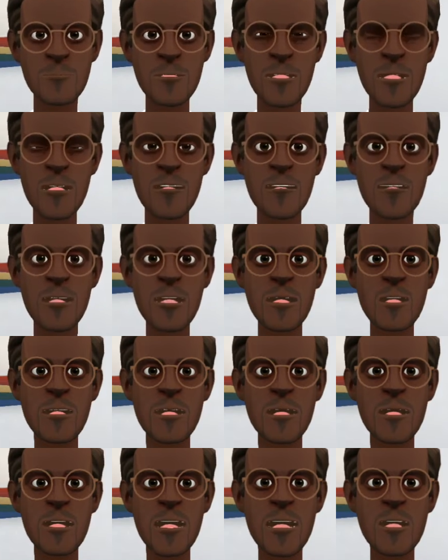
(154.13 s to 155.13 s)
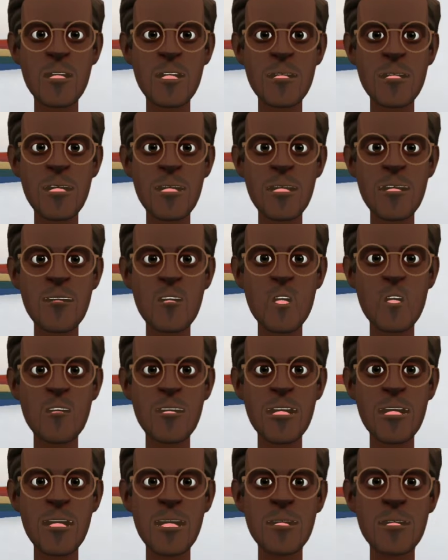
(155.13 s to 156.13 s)
This feature is interesting for
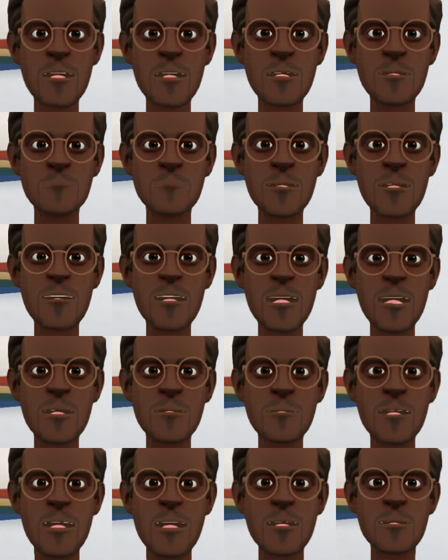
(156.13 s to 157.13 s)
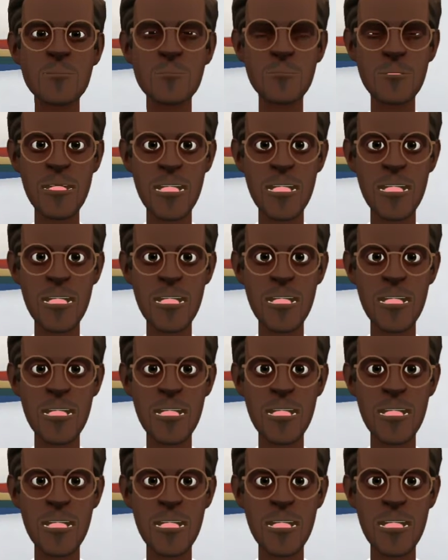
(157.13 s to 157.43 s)
various types of gaming,